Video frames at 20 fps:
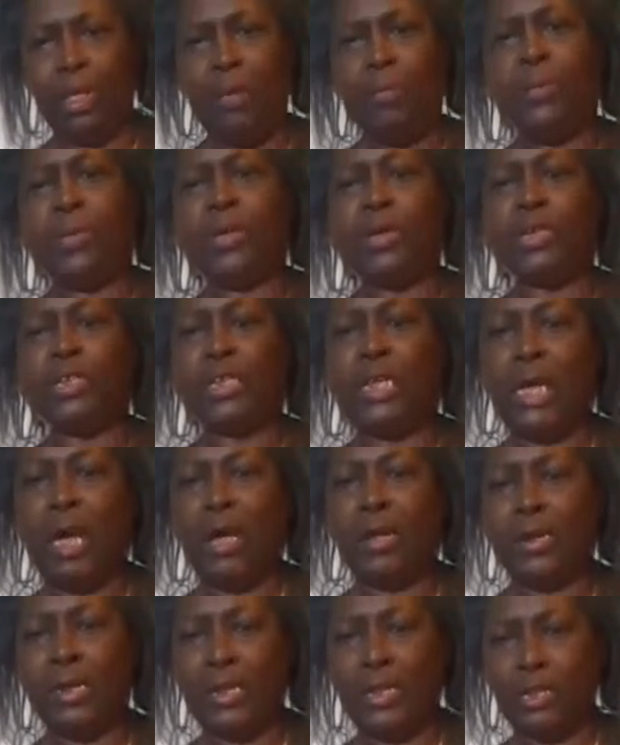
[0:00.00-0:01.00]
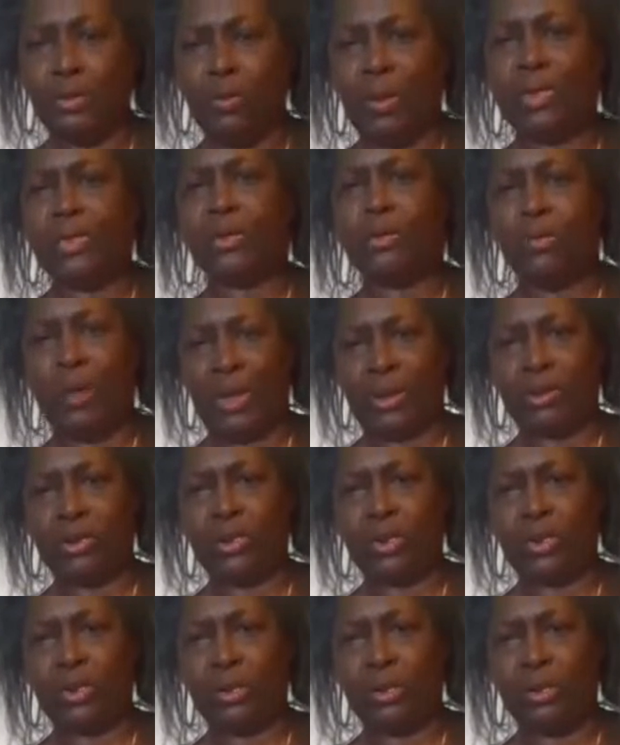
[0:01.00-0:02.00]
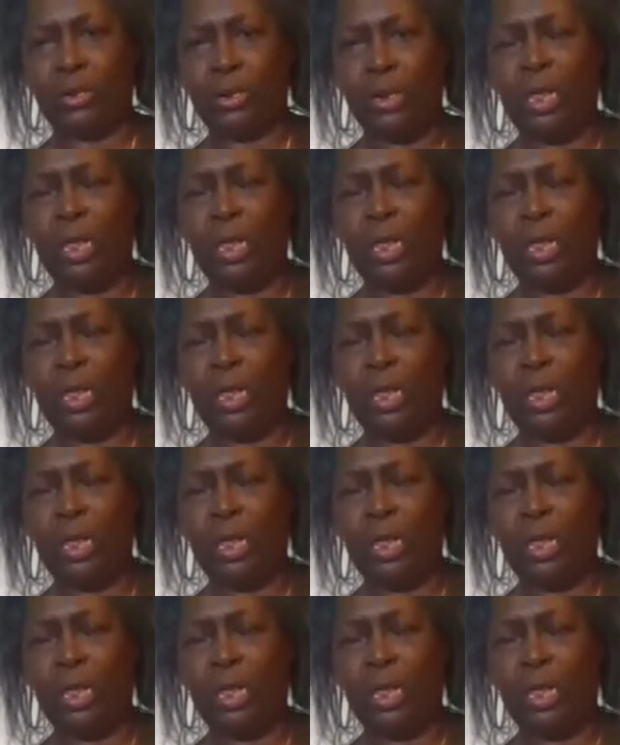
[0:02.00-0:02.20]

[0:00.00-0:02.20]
Because on his resurrection,